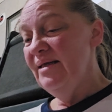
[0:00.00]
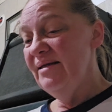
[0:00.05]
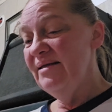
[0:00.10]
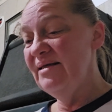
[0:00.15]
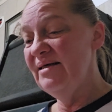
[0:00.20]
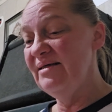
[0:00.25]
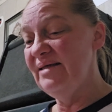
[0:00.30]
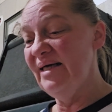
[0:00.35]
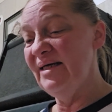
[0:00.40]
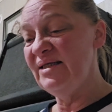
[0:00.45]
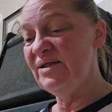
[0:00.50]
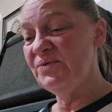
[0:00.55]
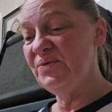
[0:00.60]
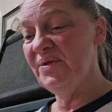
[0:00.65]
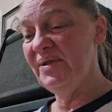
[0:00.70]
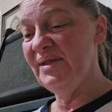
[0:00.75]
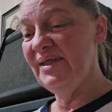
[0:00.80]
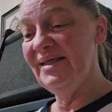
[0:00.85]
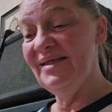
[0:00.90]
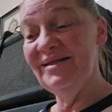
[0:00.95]
The next
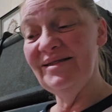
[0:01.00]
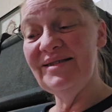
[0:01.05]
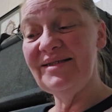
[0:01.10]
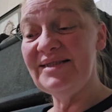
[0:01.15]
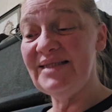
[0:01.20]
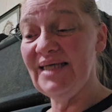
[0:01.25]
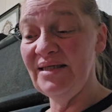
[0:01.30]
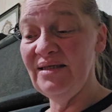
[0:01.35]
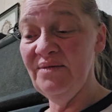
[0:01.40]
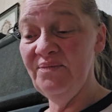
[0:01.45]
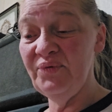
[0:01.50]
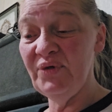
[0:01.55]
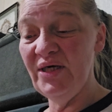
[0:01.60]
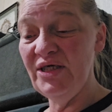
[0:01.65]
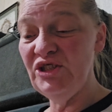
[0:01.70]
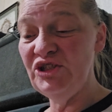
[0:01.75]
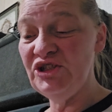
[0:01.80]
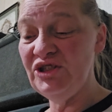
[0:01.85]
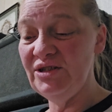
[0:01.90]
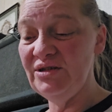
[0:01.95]
one is
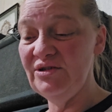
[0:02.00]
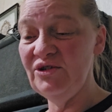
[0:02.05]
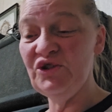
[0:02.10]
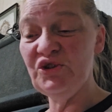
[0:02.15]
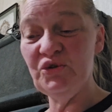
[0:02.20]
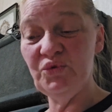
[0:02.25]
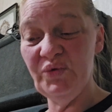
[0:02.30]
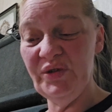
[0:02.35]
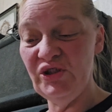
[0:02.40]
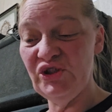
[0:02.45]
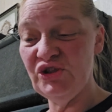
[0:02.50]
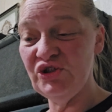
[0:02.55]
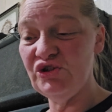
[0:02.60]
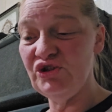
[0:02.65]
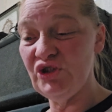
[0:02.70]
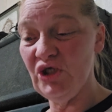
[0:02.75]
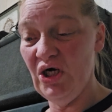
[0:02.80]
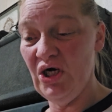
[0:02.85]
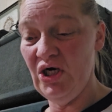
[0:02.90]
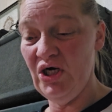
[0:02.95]
Celebration Swiss
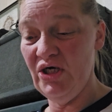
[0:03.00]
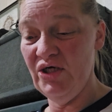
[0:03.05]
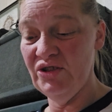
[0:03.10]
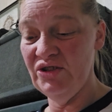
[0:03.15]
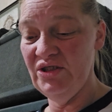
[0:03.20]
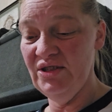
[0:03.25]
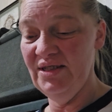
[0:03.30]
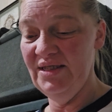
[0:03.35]
chard.